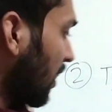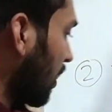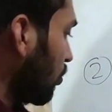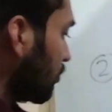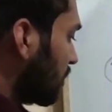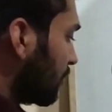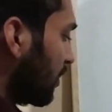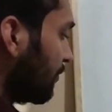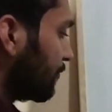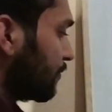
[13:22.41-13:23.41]
How
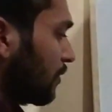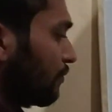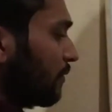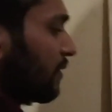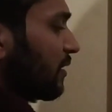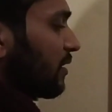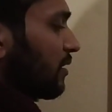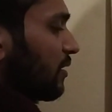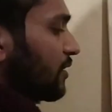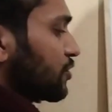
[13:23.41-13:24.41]
if we will
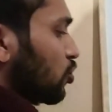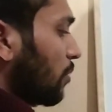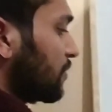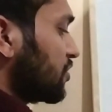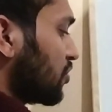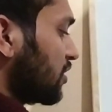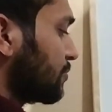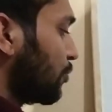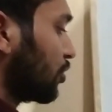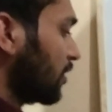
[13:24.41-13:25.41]
stop this
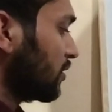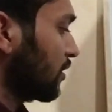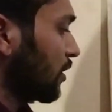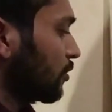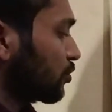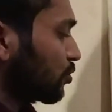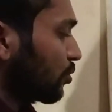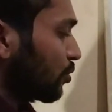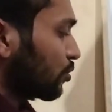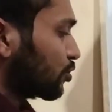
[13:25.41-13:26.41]
transporter,
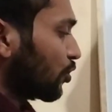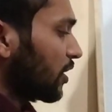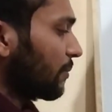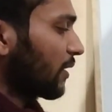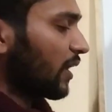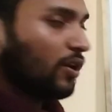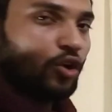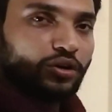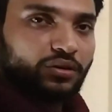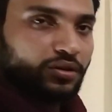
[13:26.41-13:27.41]
so sodium
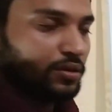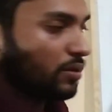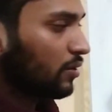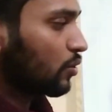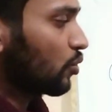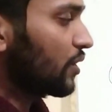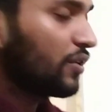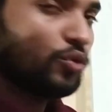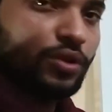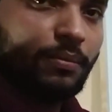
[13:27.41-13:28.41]
cannot go
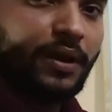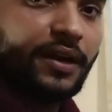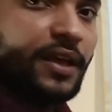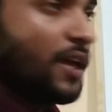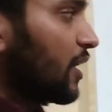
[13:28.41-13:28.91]
into the blood.